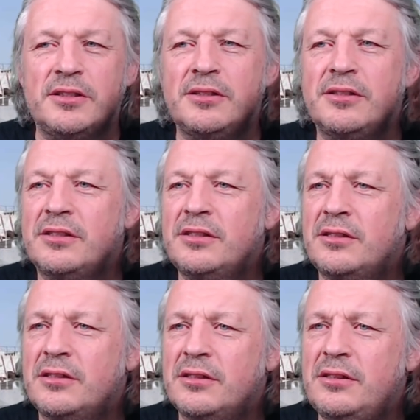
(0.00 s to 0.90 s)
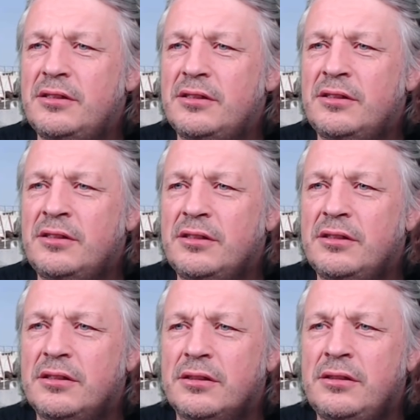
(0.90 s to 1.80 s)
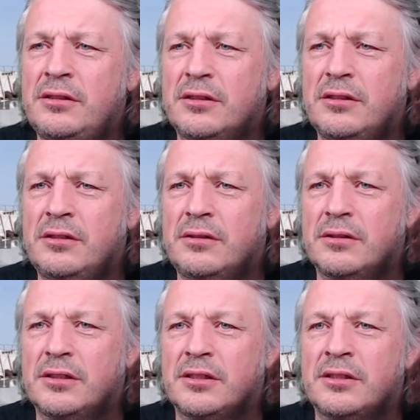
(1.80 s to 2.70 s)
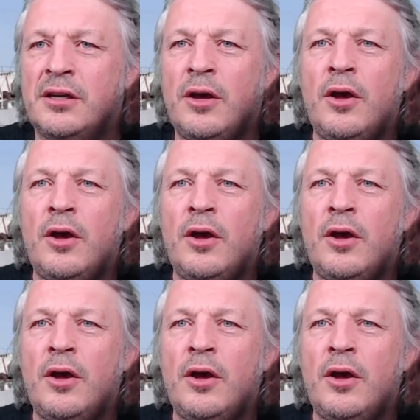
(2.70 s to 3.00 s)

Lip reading: Oh, see what I mean? It's just sexist. Why should I talk about it?